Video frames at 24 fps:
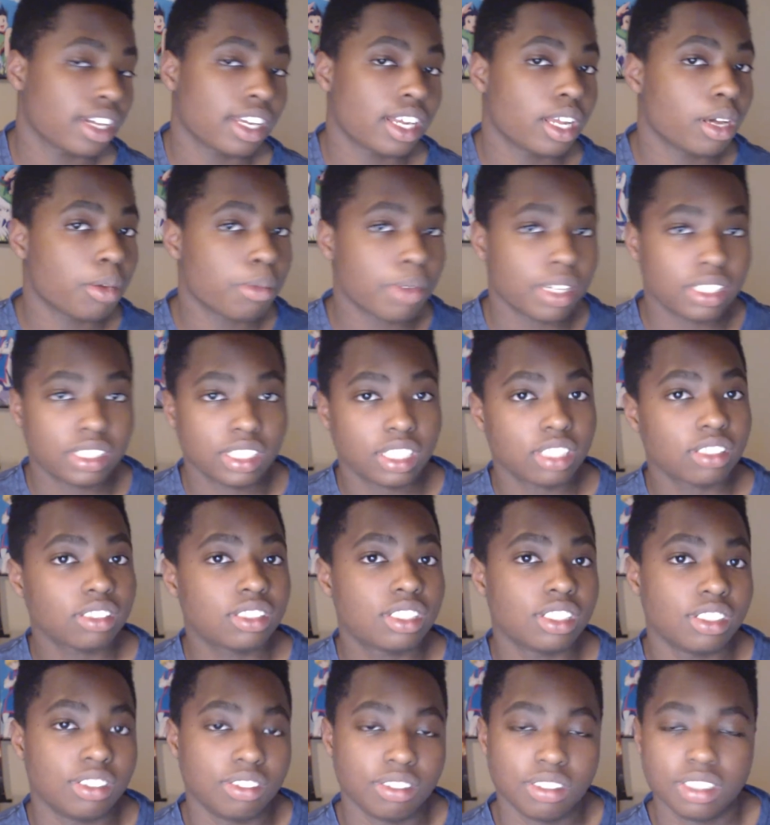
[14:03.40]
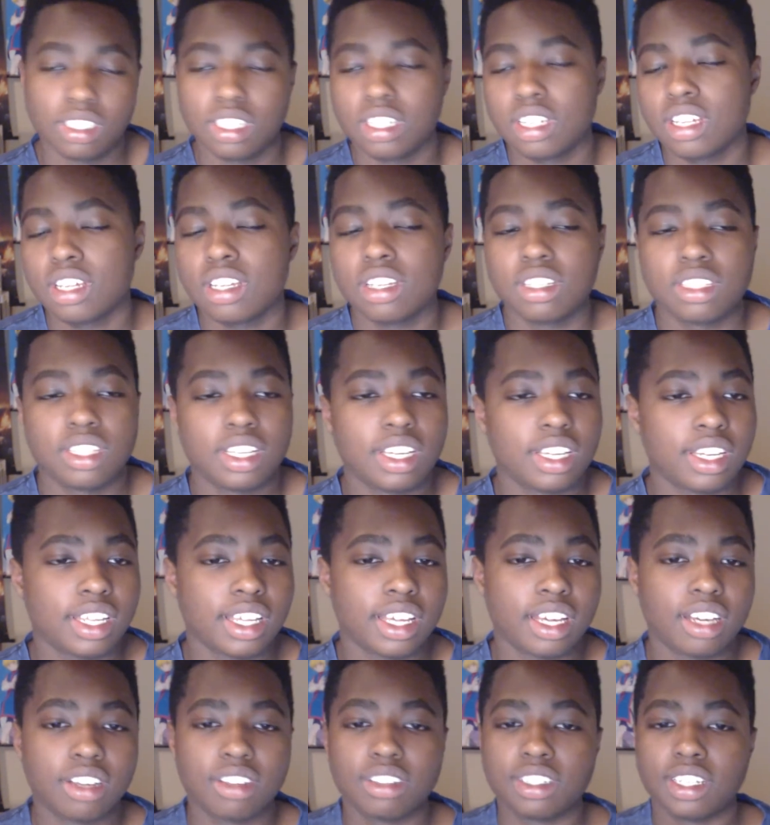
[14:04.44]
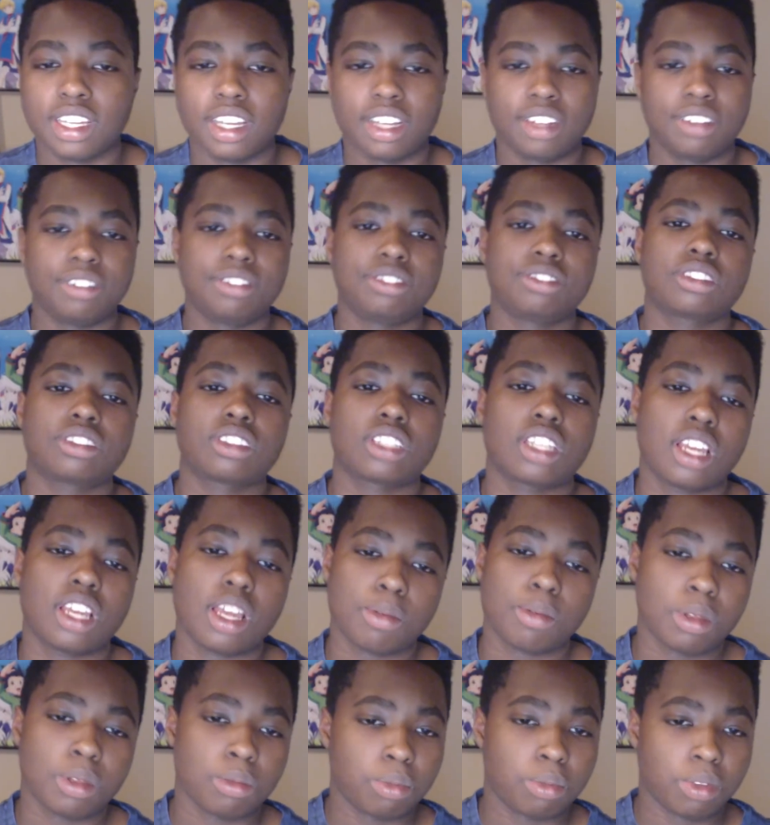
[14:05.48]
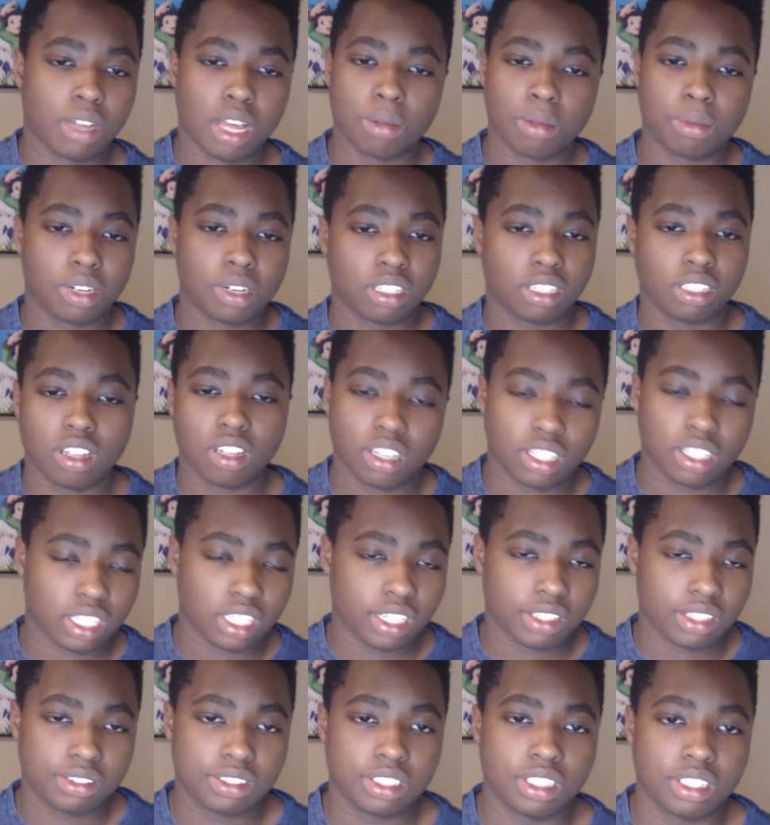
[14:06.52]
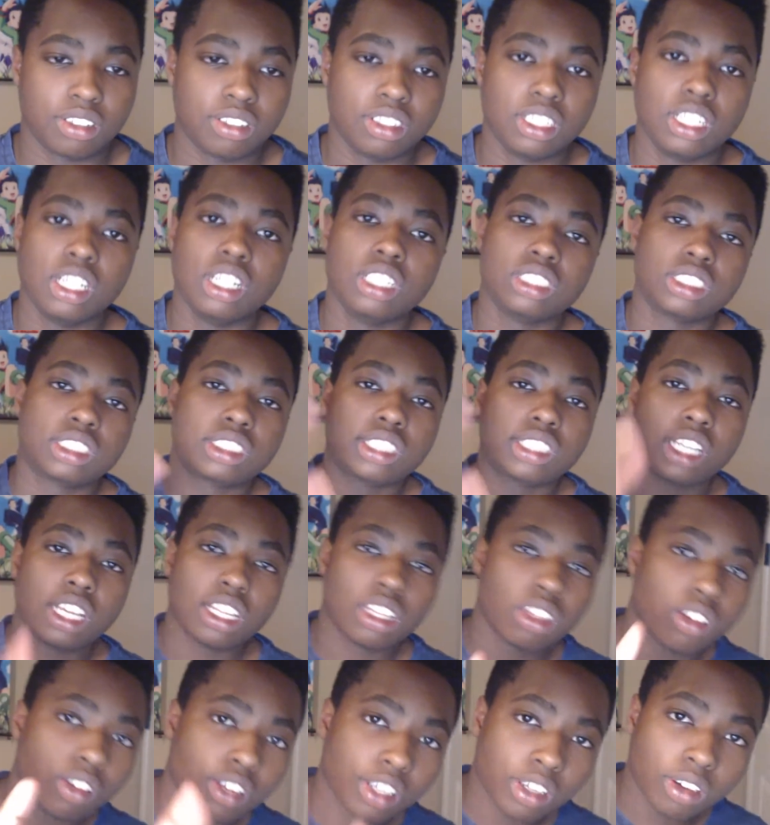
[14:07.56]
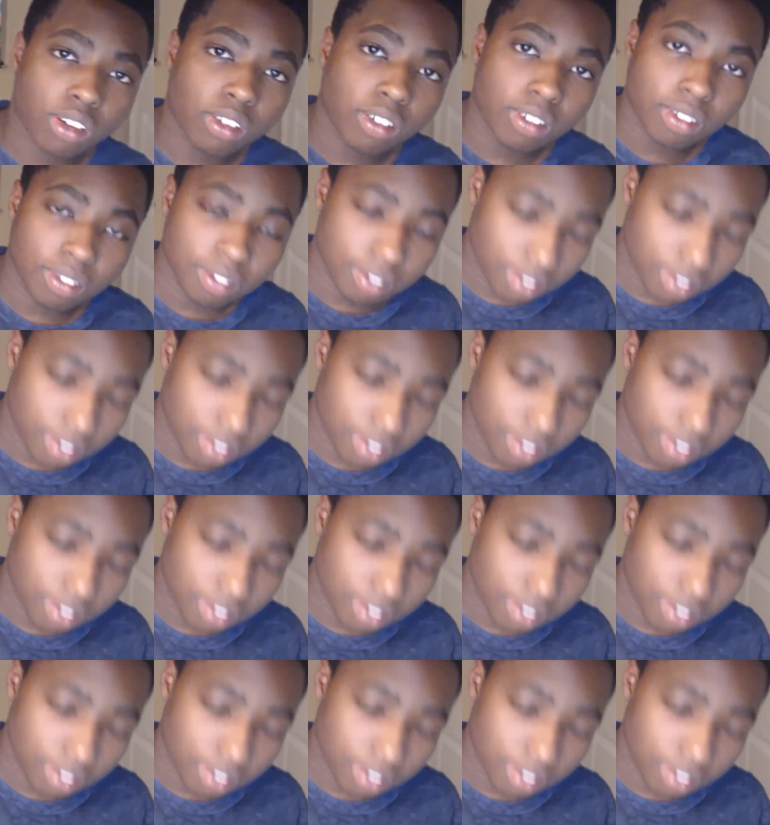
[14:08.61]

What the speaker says: going to help my channel too. And anyhow, yeah. I've been blabbering long enough. So stay loyal